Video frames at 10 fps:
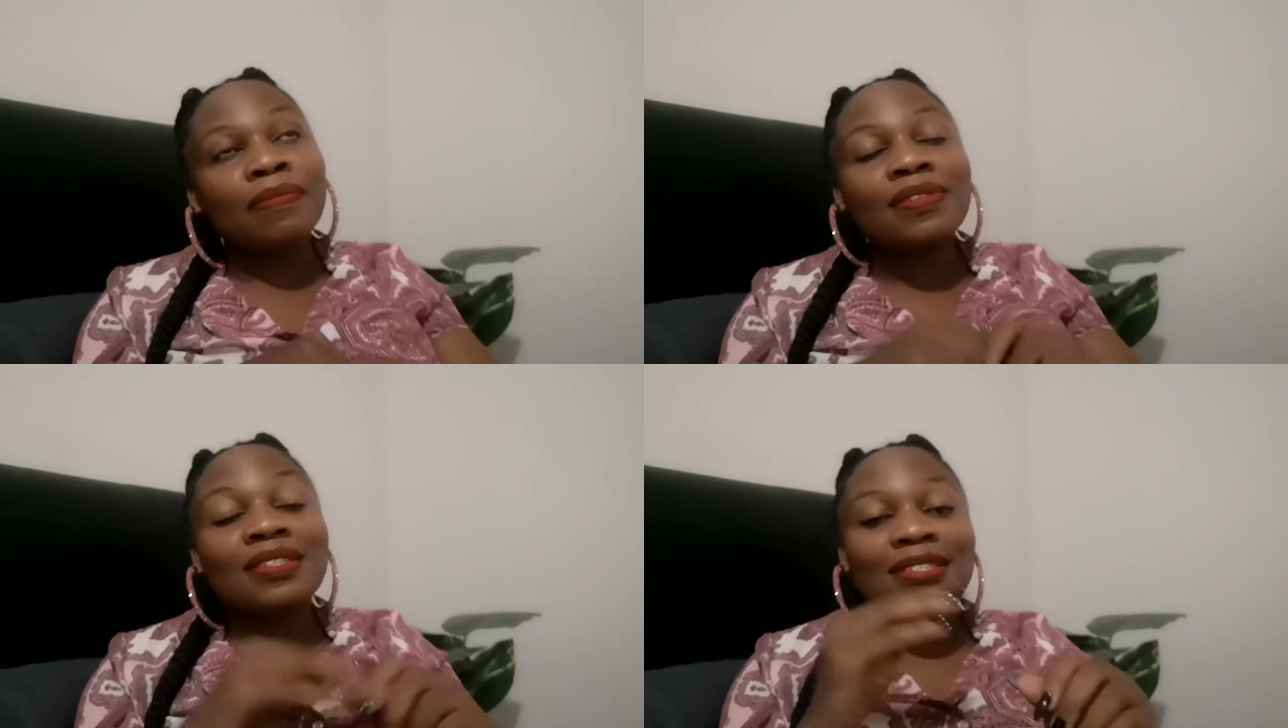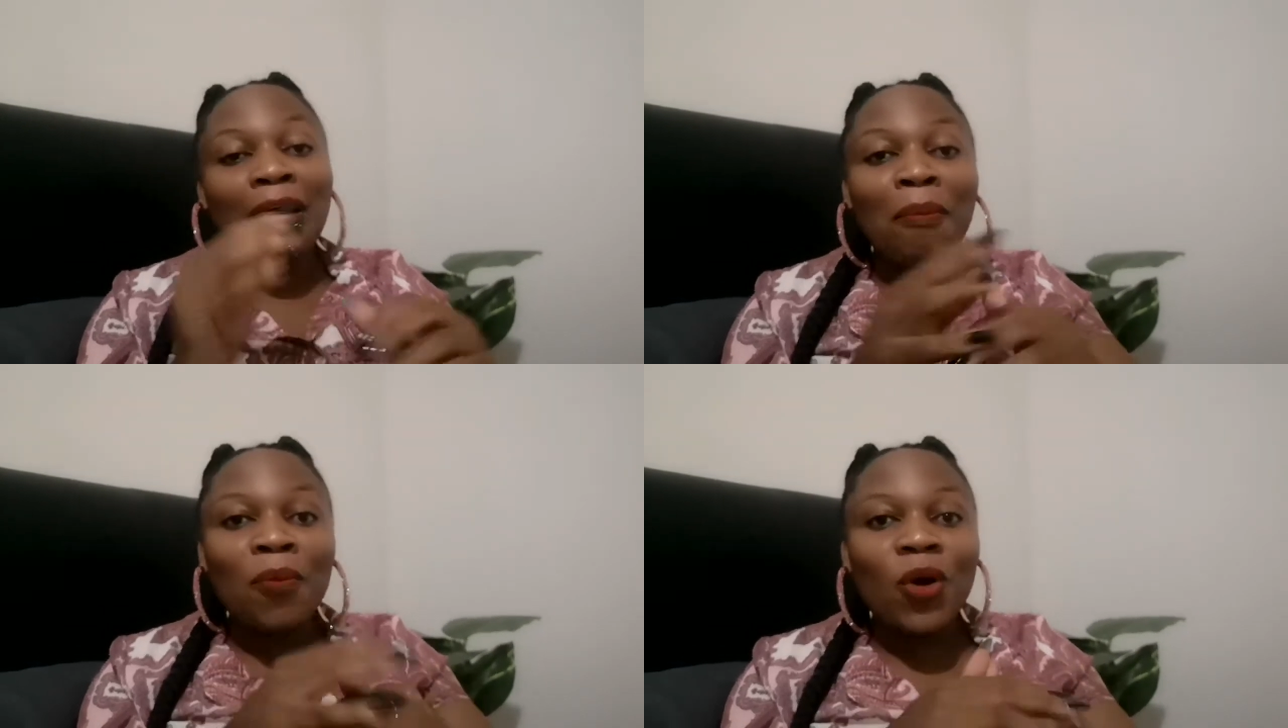
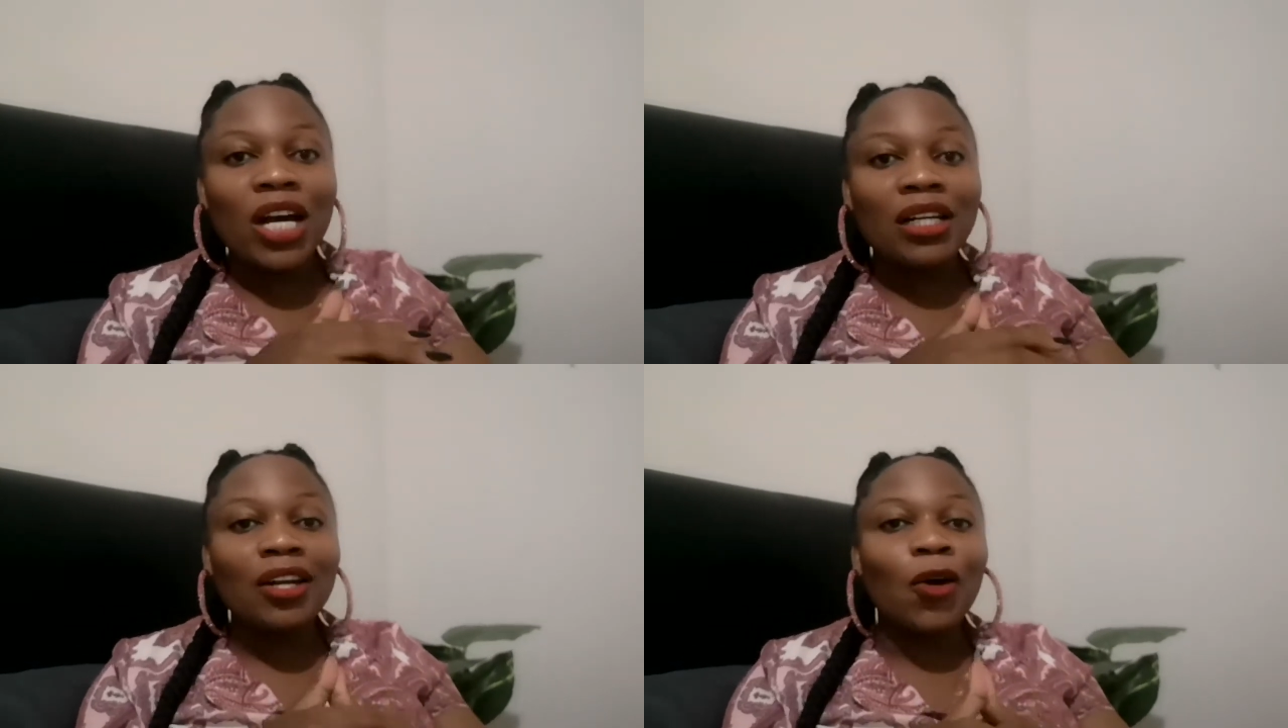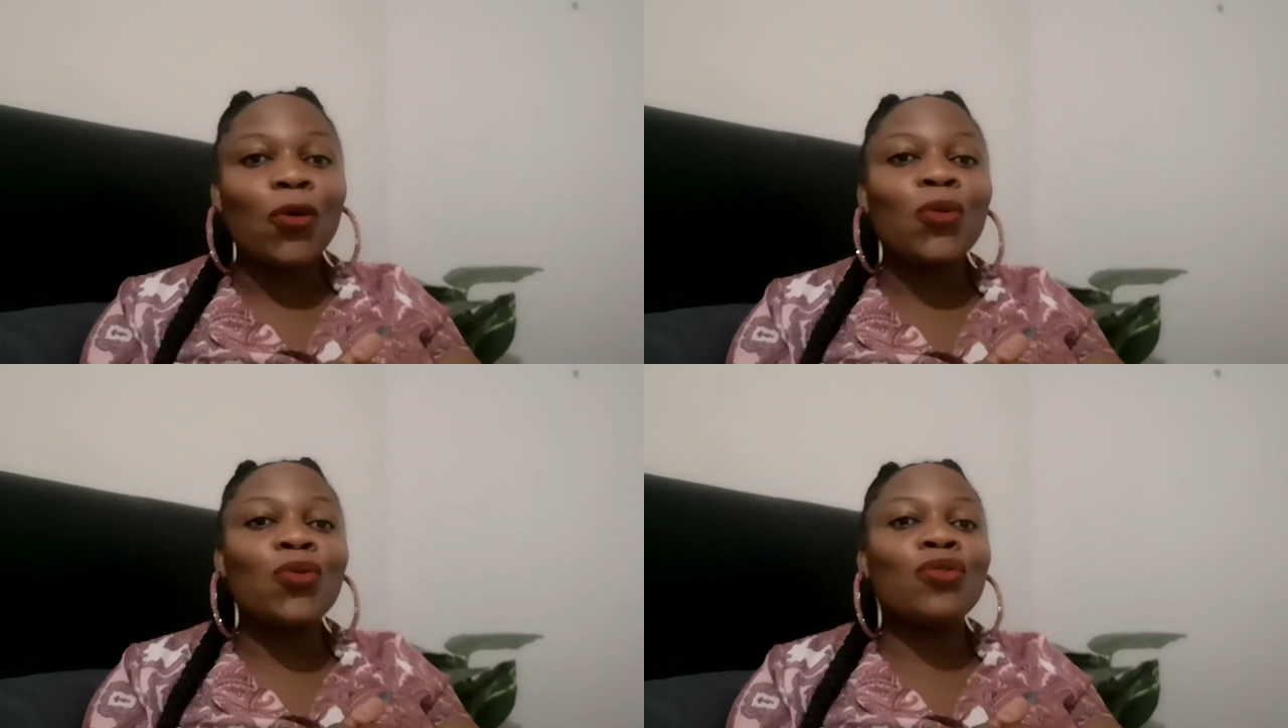someone
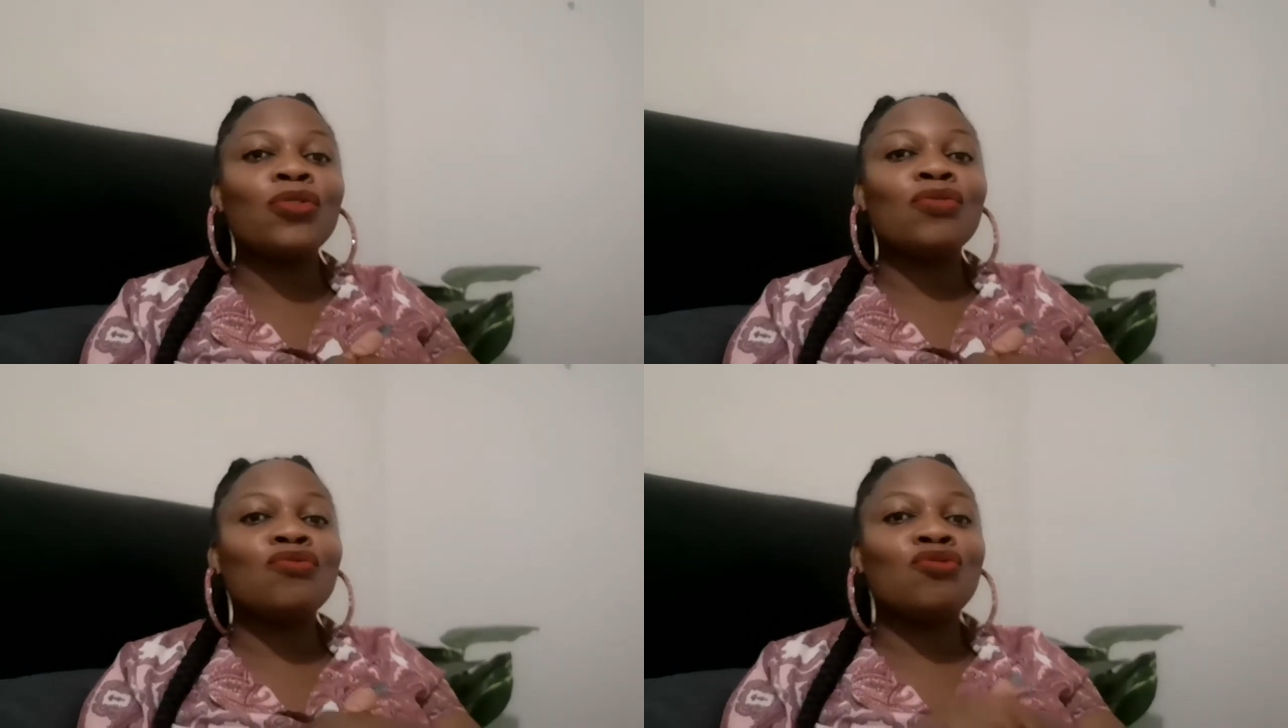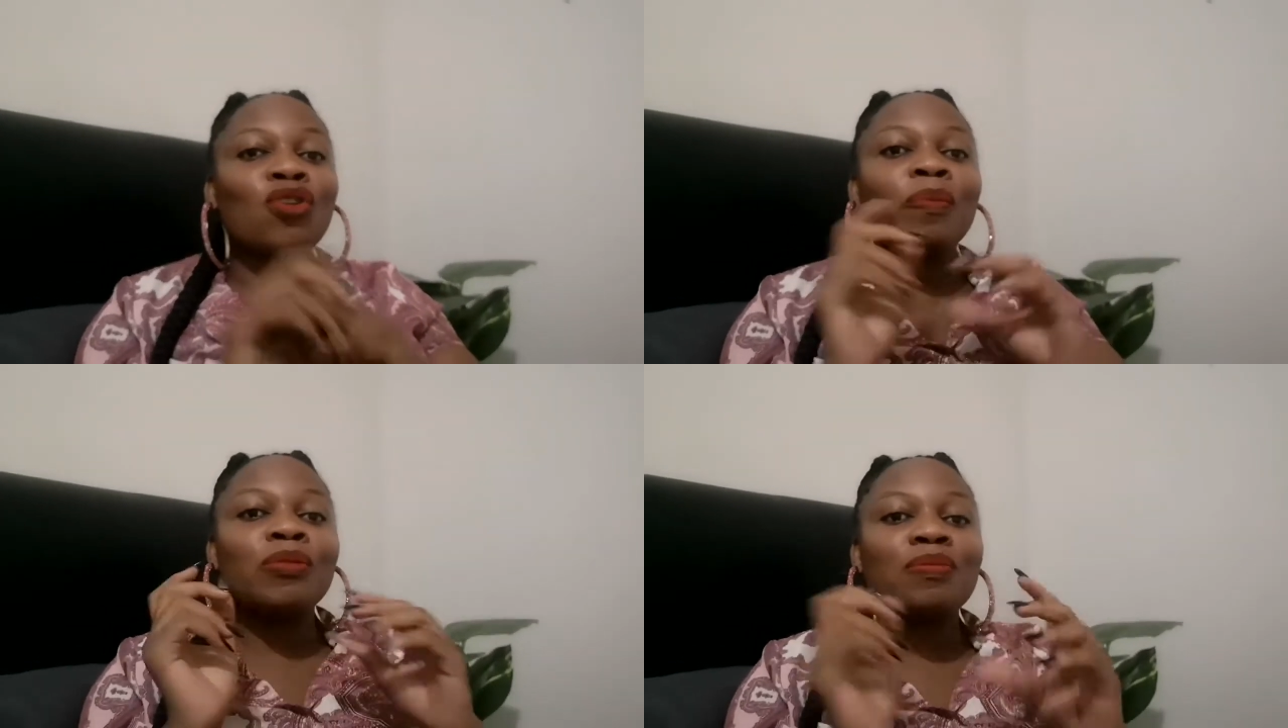who
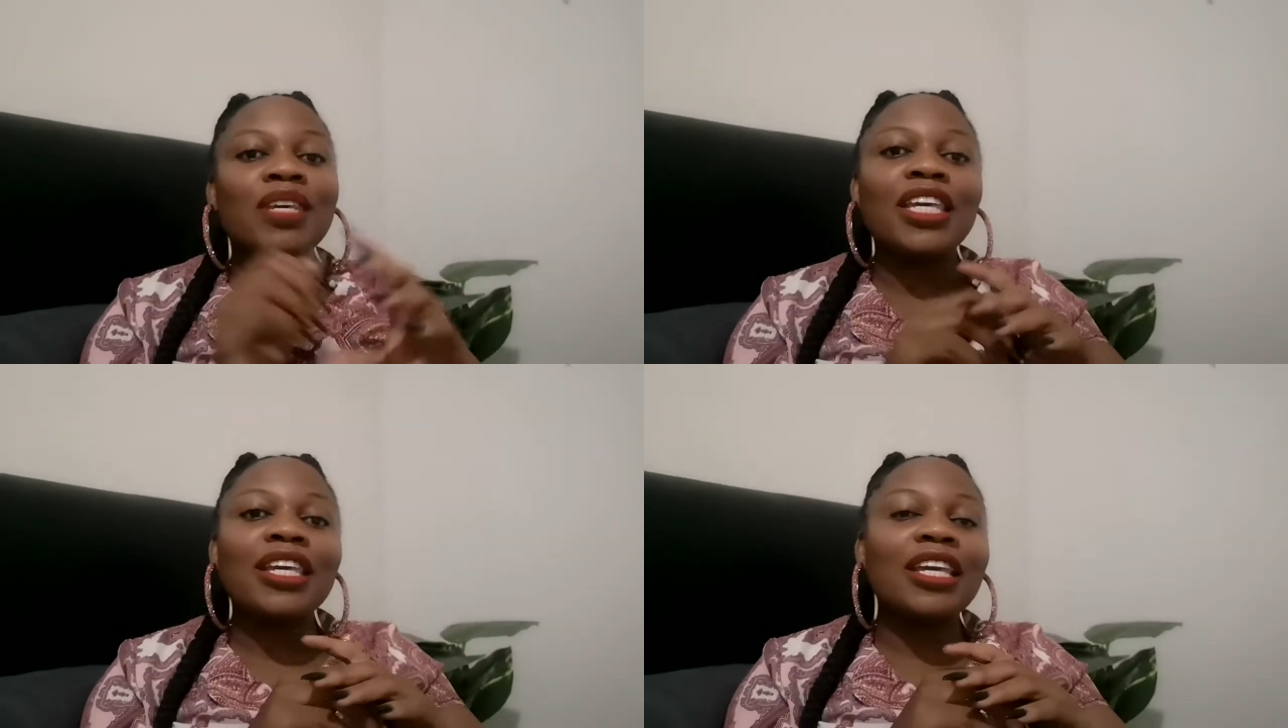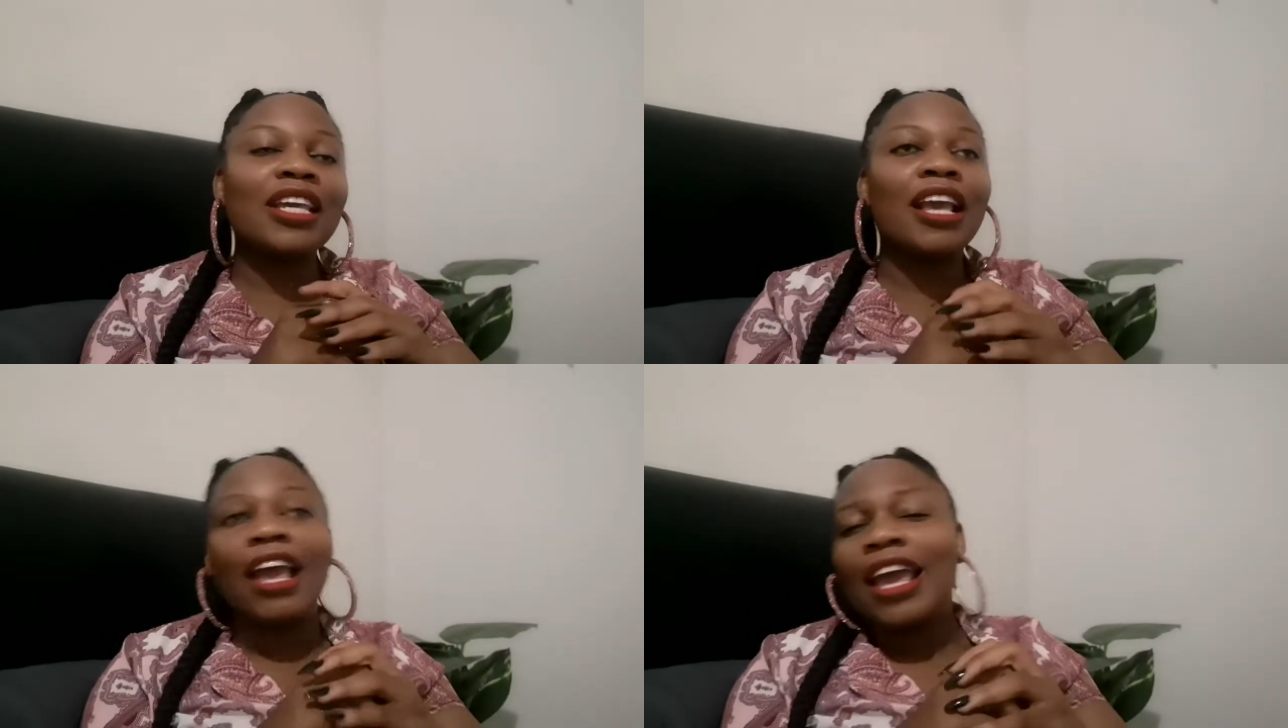dropped
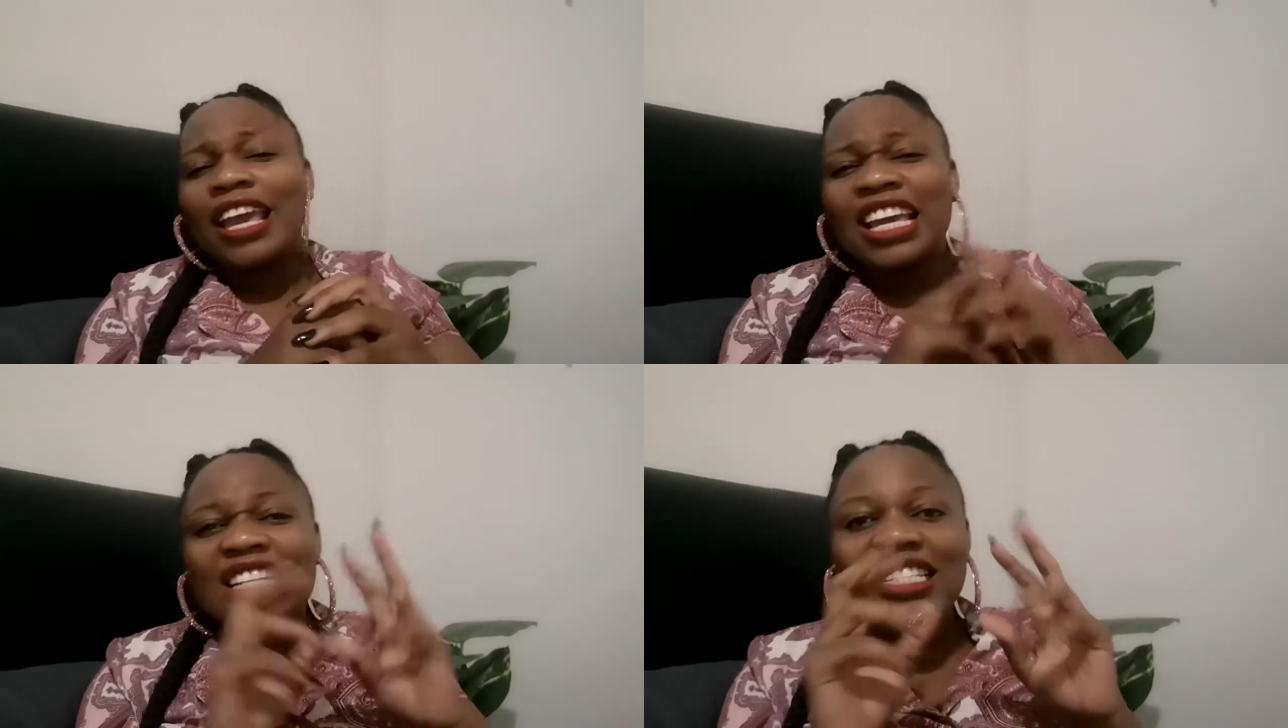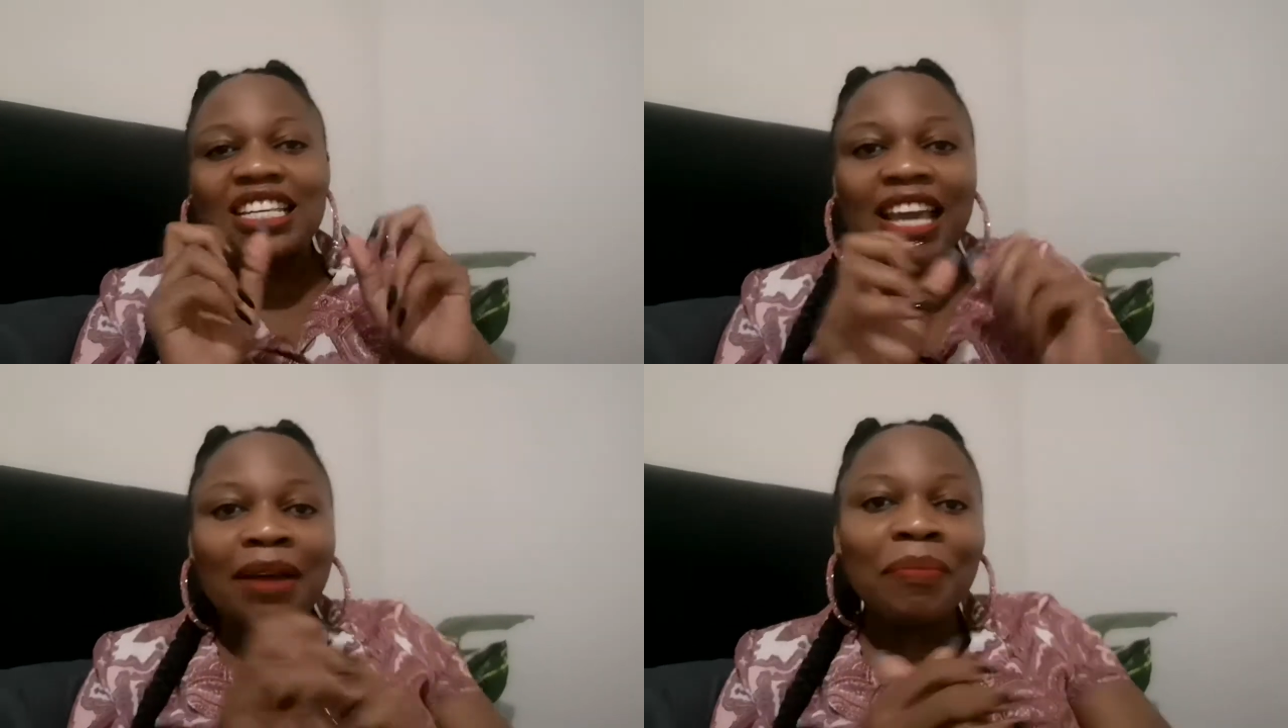me a
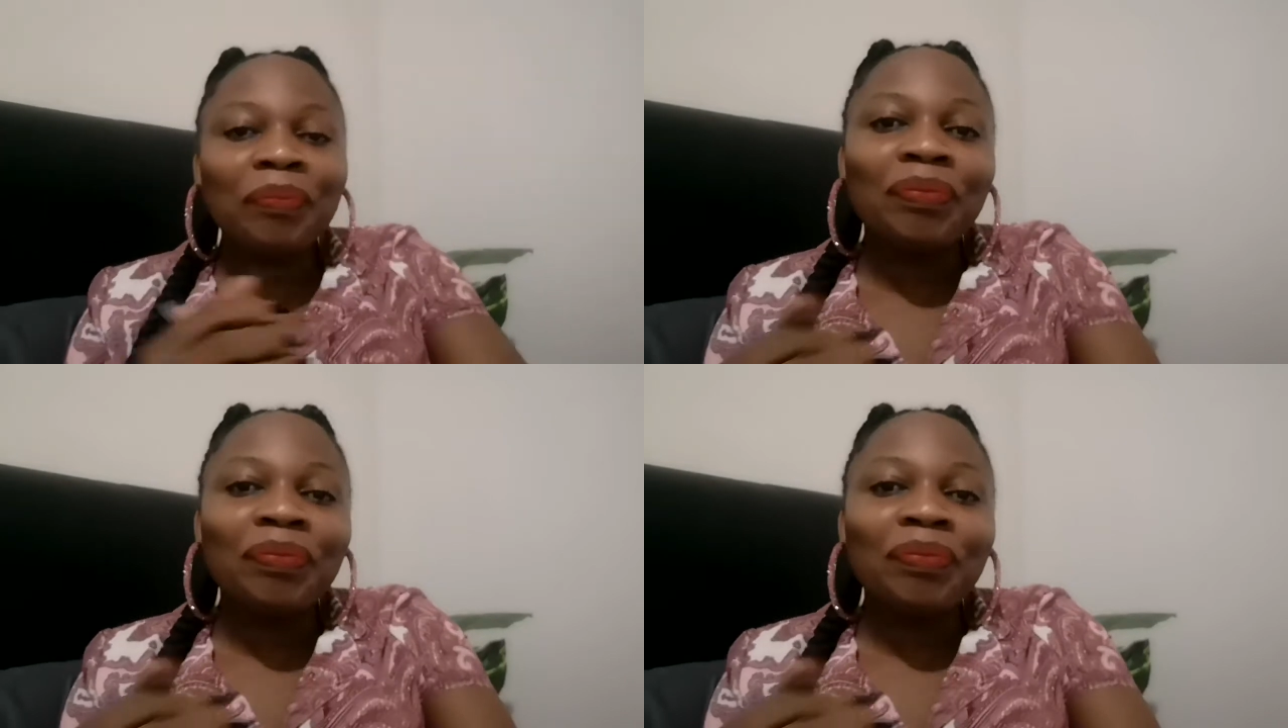DM.